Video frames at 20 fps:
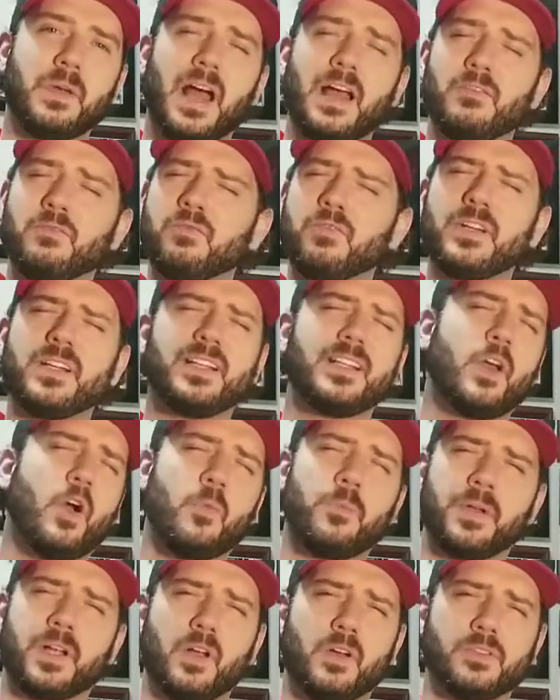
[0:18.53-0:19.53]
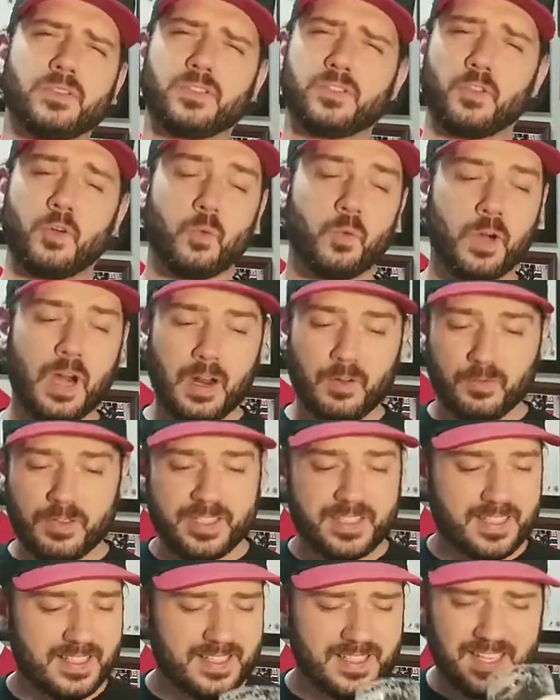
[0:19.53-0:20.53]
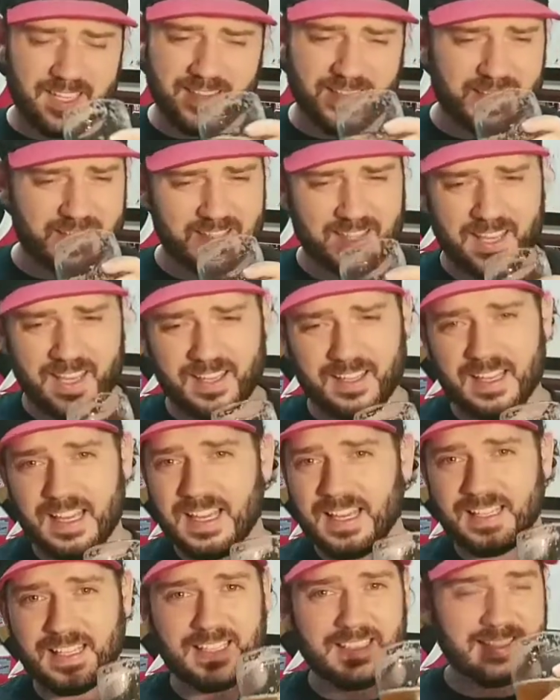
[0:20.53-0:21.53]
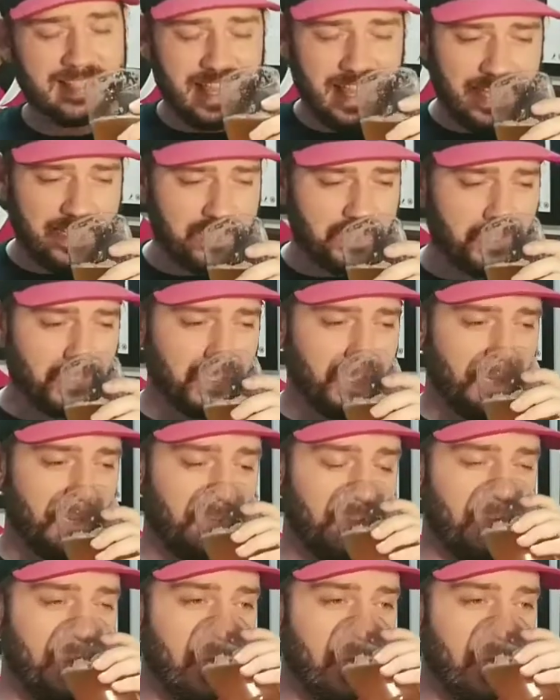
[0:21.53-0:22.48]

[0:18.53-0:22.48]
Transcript: I really hope it goes through. We're at risk of seeing this thing getting canceled